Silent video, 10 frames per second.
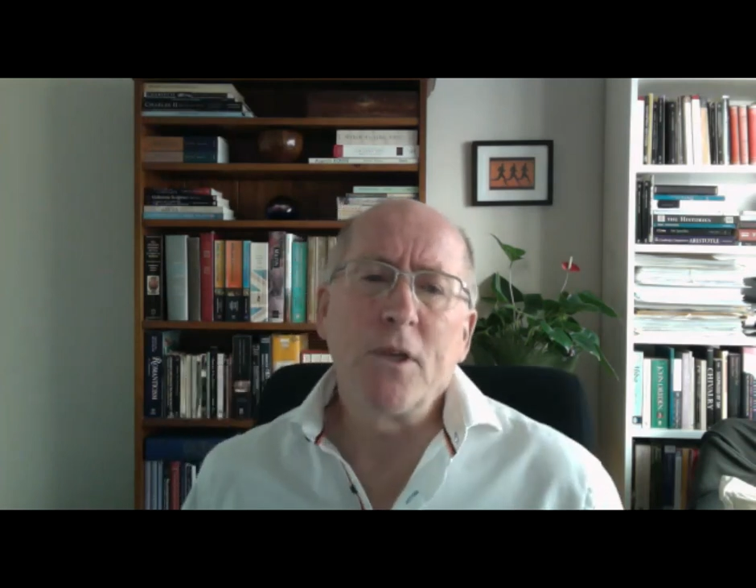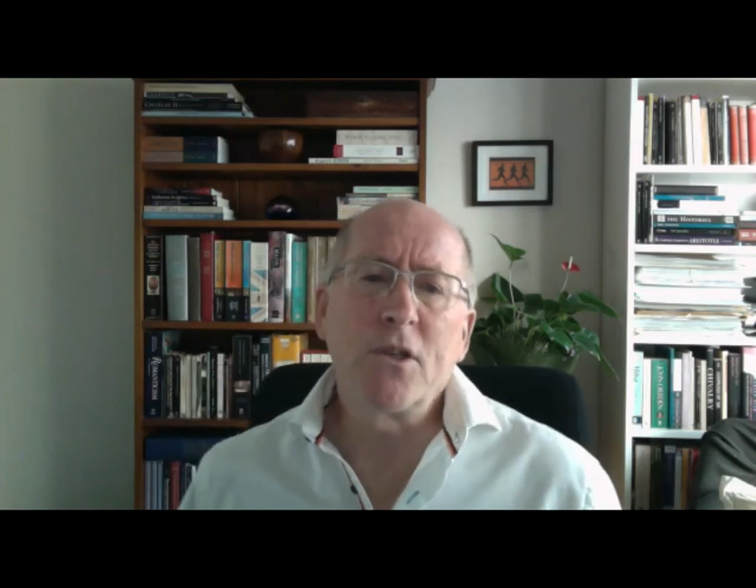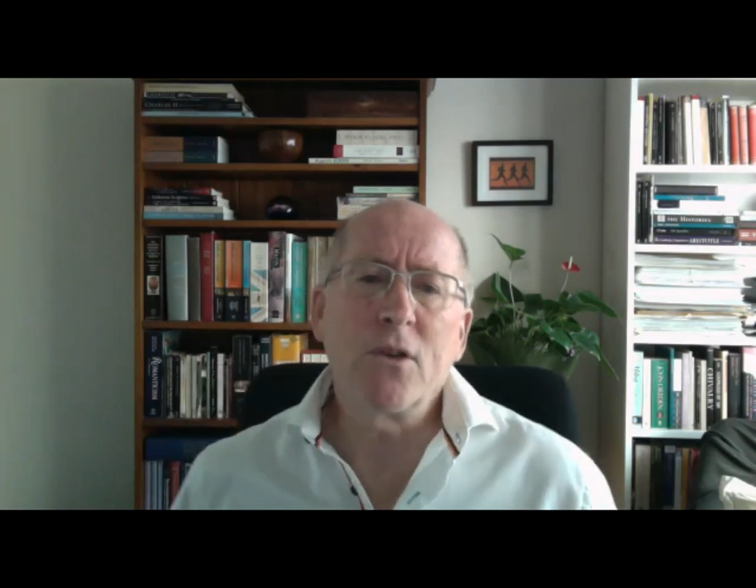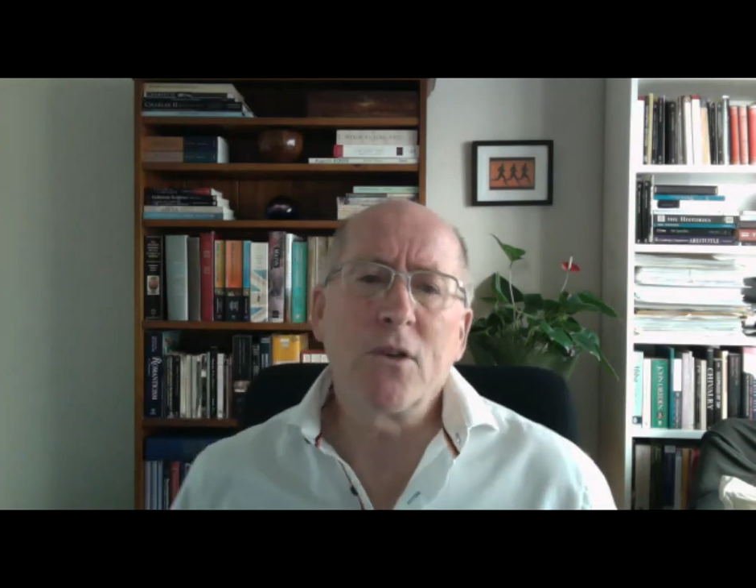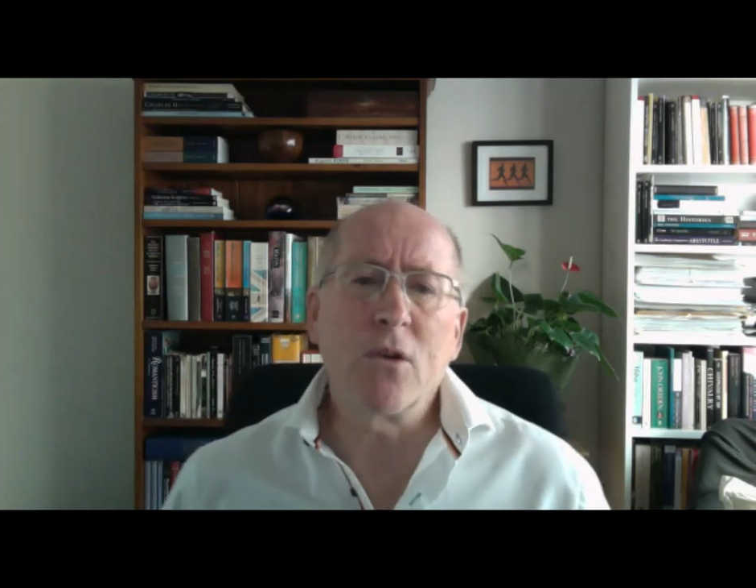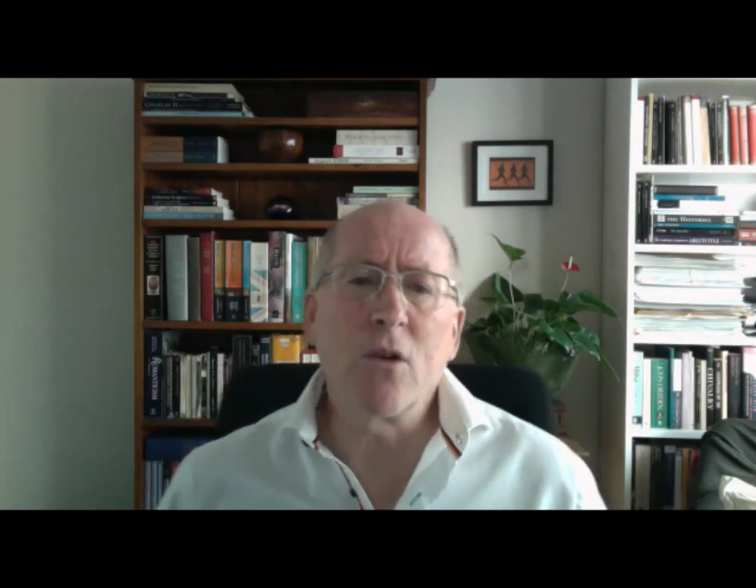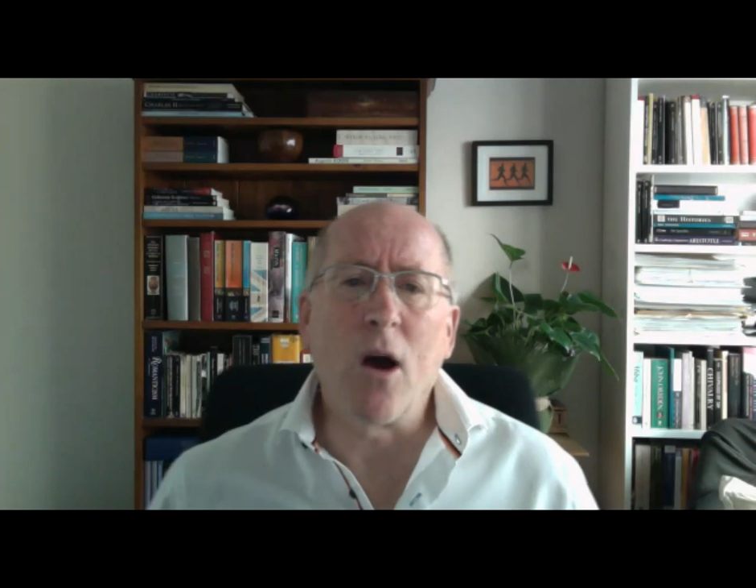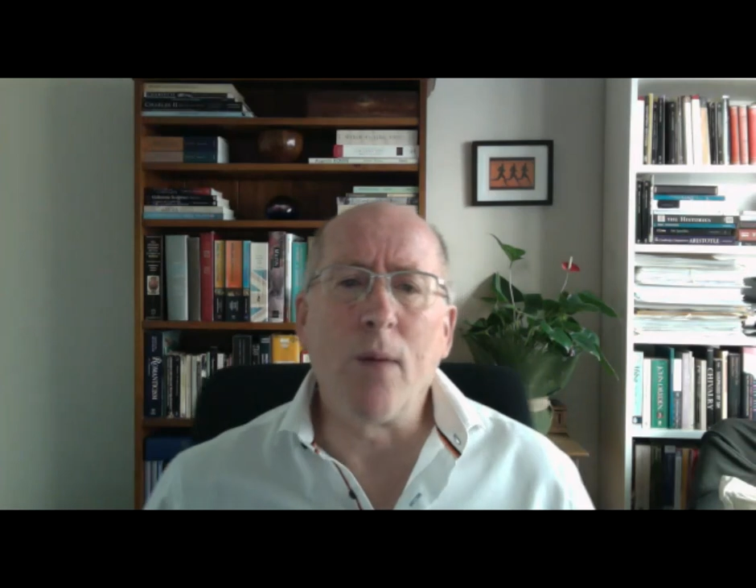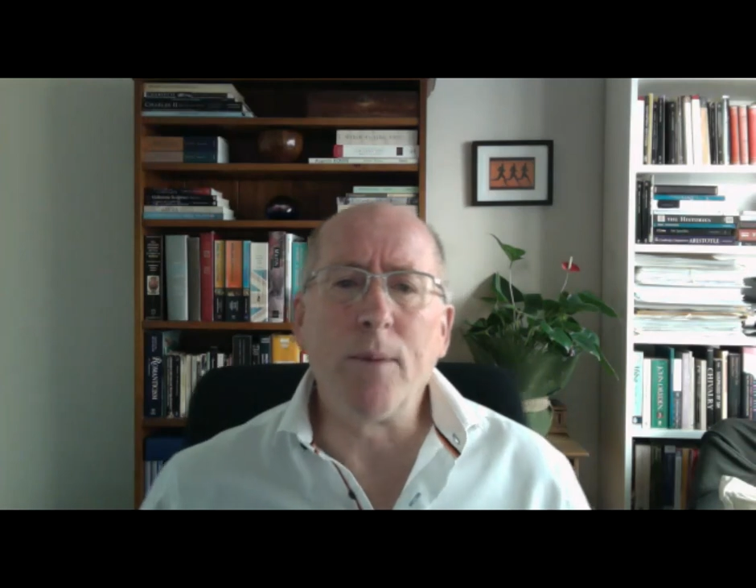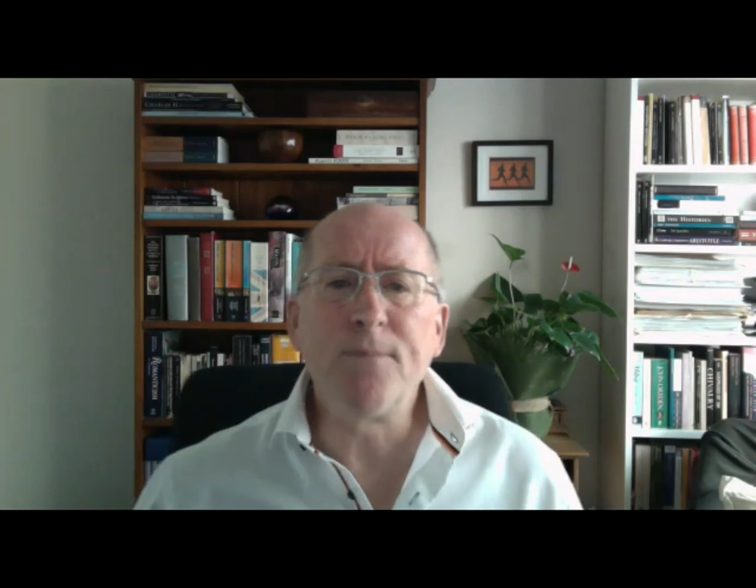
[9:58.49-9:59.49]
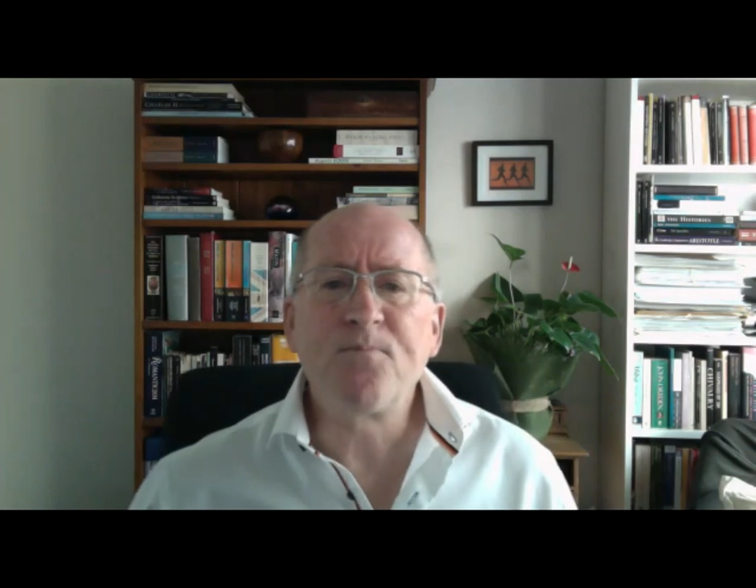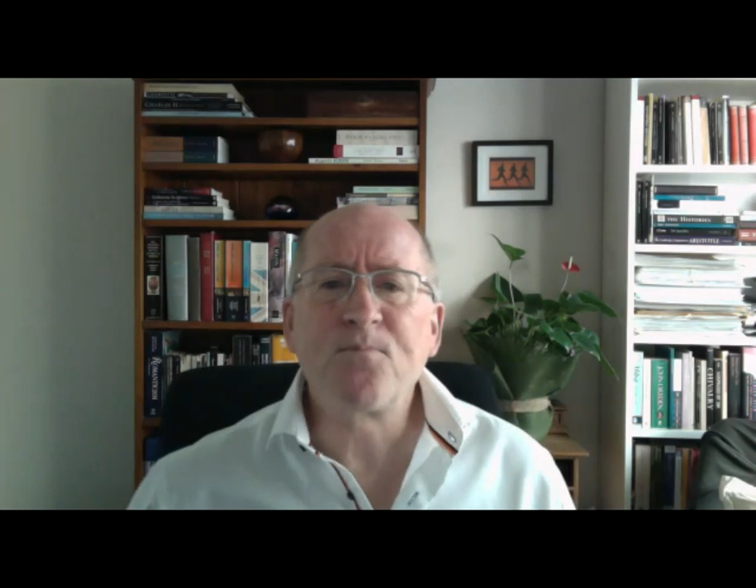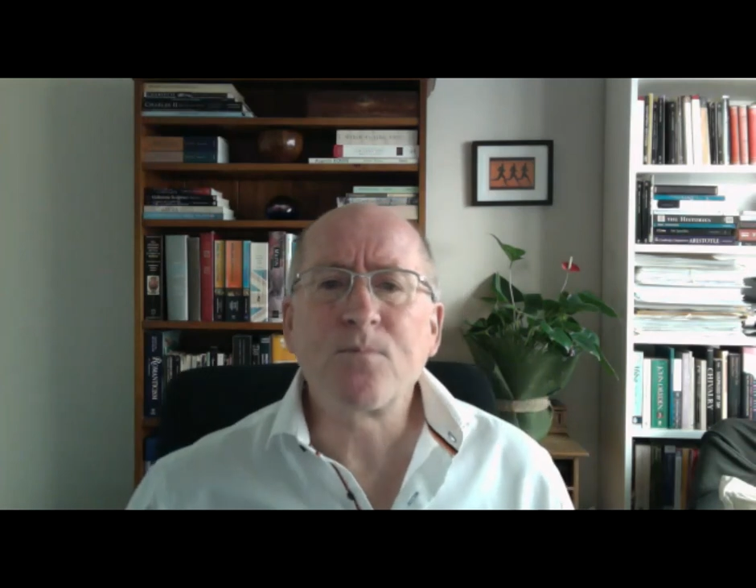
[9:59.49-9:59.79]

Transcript: is also common